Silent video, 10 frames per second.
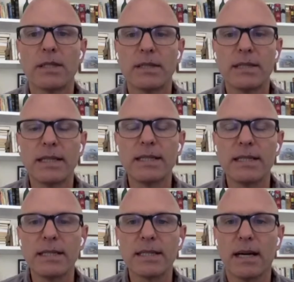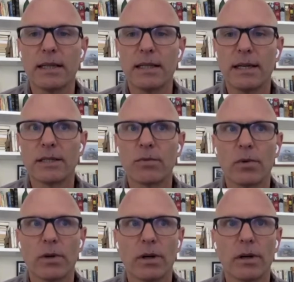CDC's guidelines
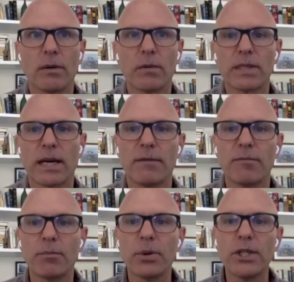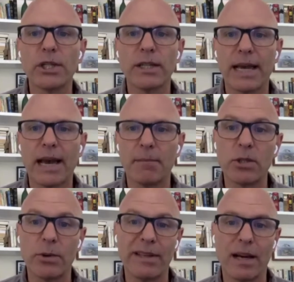was kind of bridging the gap
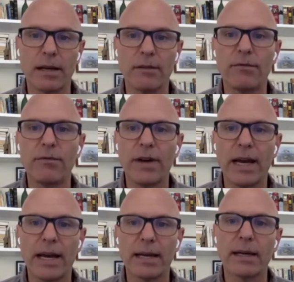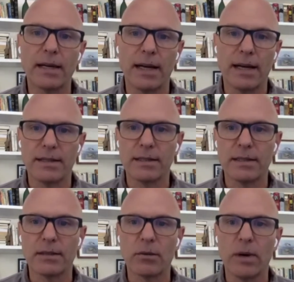between that kind of vague
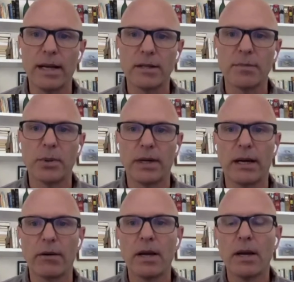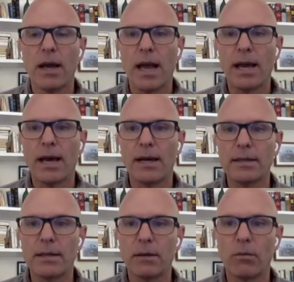guidance that the White House put out
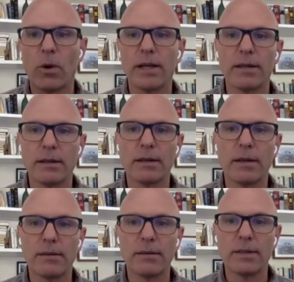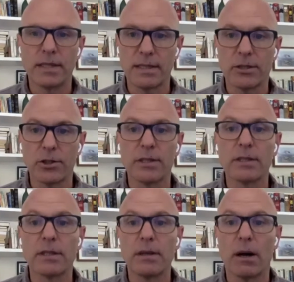and what
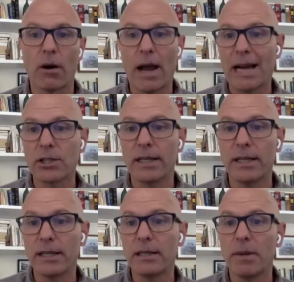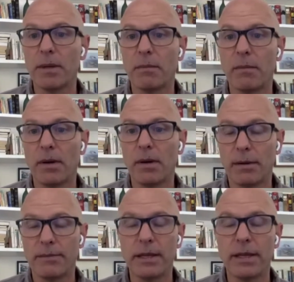decisions are actually need to be
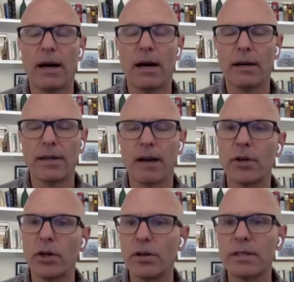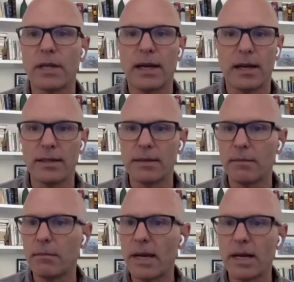governors
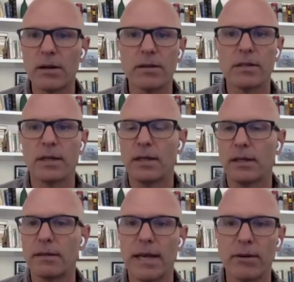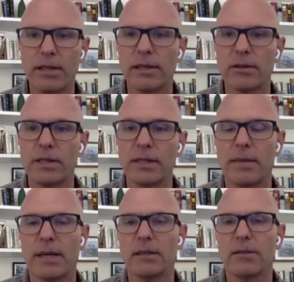and mayors and county leaders need to make in the